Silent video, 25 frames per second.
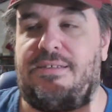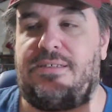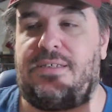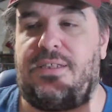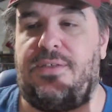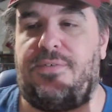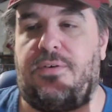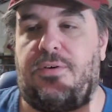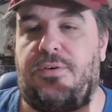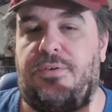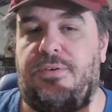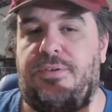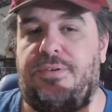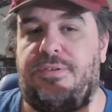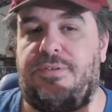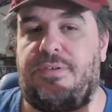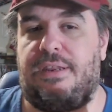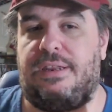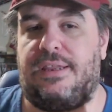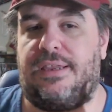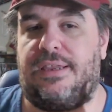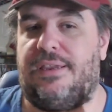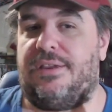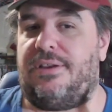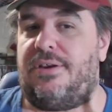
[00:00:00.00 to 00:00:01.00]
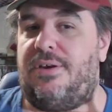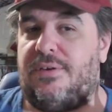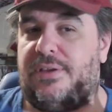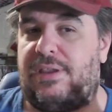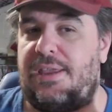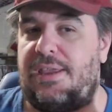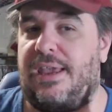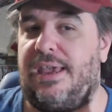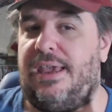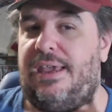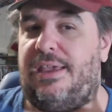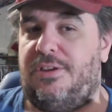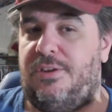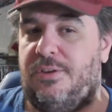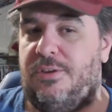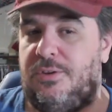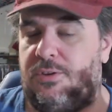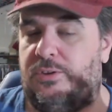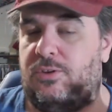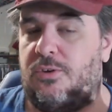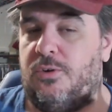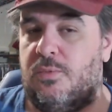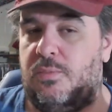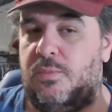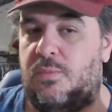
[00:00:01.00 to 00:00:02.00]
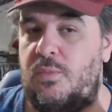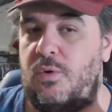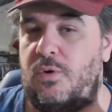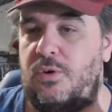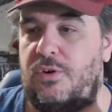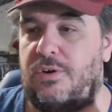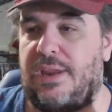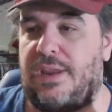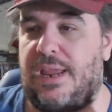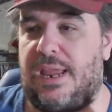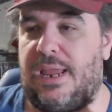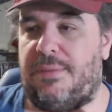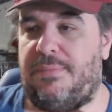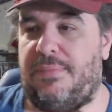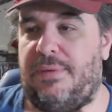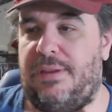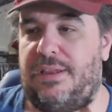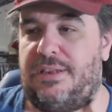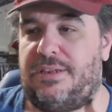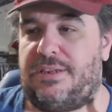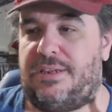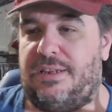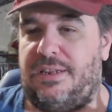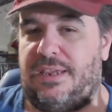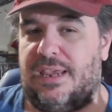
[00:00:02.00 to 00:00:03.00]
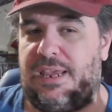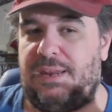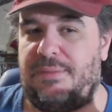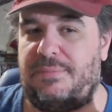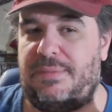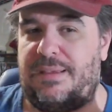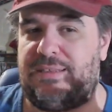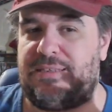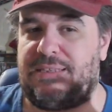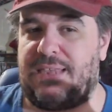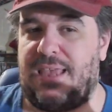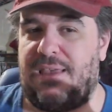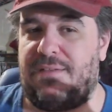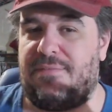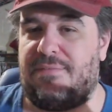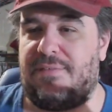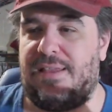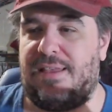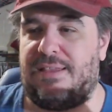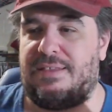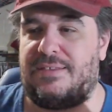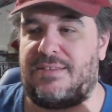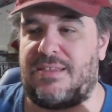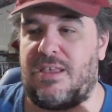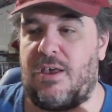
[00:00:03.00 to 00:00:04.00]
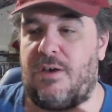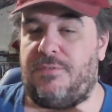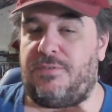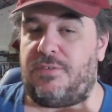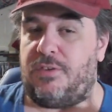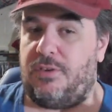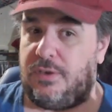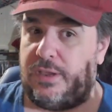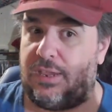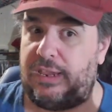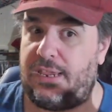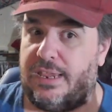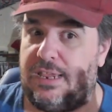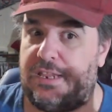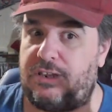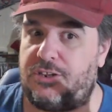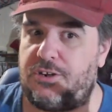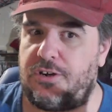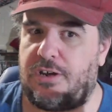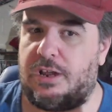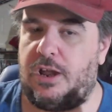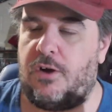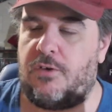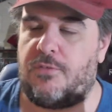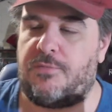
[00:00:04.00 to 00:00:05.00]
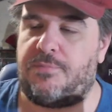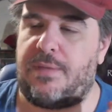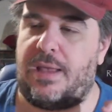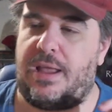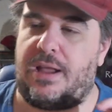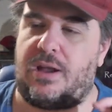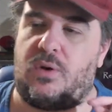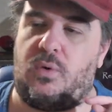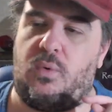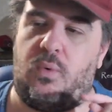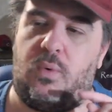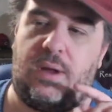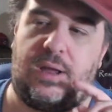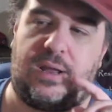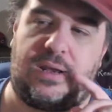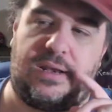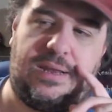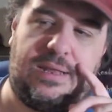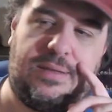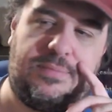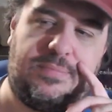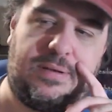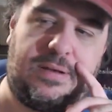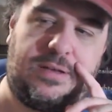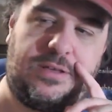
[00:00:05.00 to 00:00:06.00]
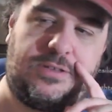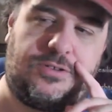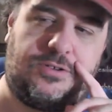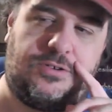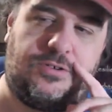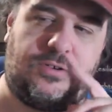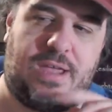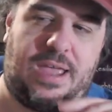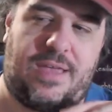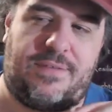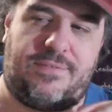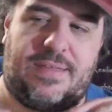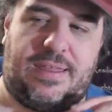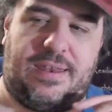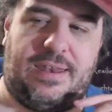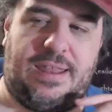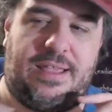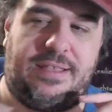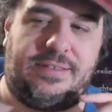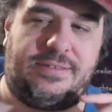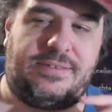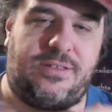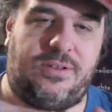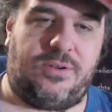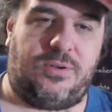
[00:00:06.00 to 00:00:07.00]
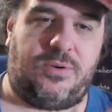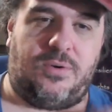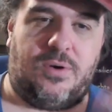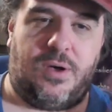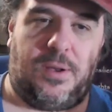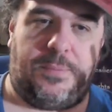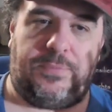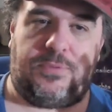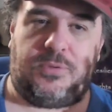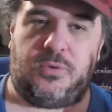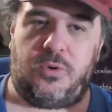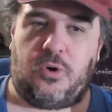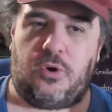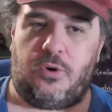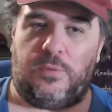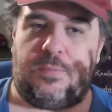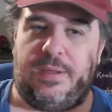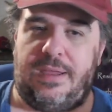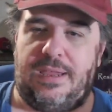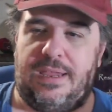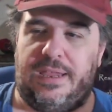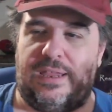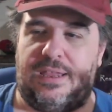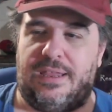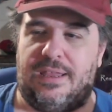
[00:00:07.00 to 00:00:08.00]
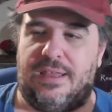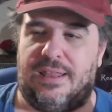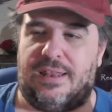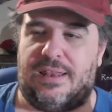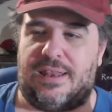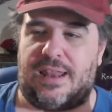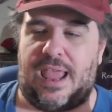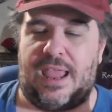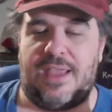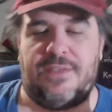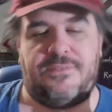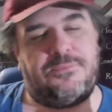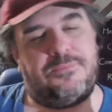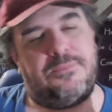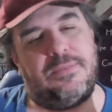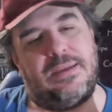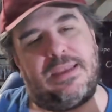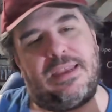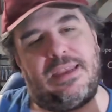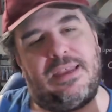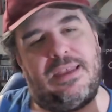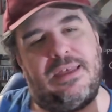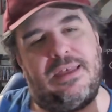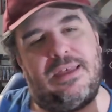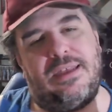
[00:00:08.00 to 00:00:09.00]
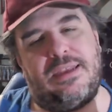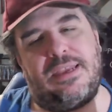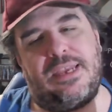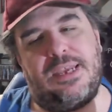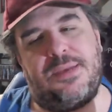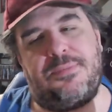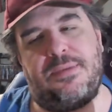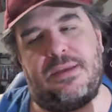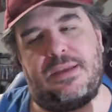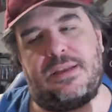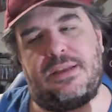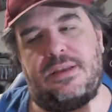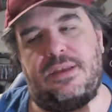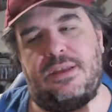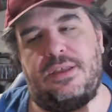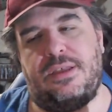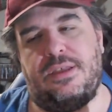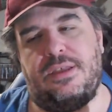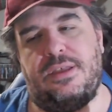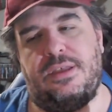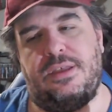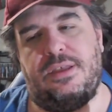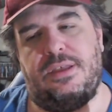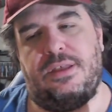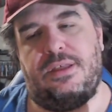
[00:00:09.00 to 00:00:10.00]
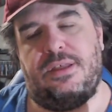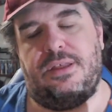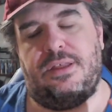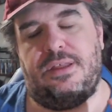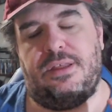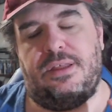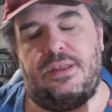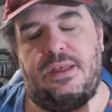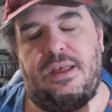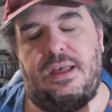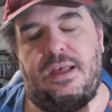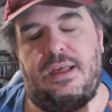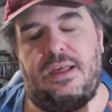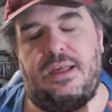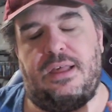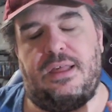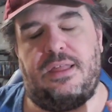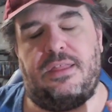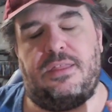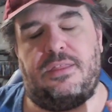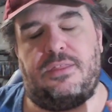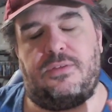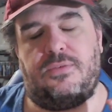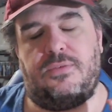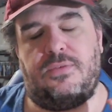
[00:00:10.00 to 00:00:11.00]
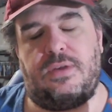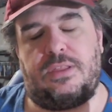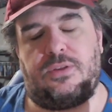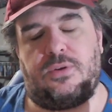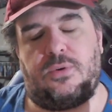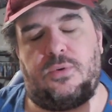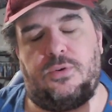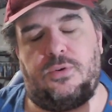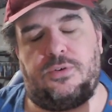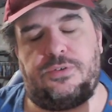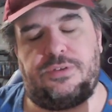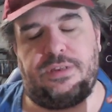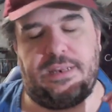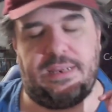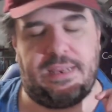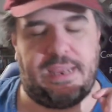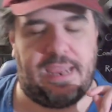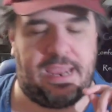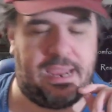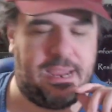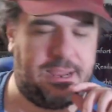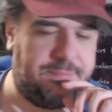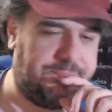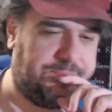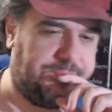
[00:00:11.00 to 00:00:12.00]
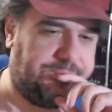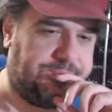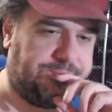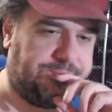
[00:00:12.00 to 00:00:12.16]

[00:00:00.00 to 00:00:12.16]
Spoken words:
difficulty setting, okay, you do more damage and the enemies have less health, so you can get your health back quickly because you have that nice little absorbing life gimmick throughout the course of the game.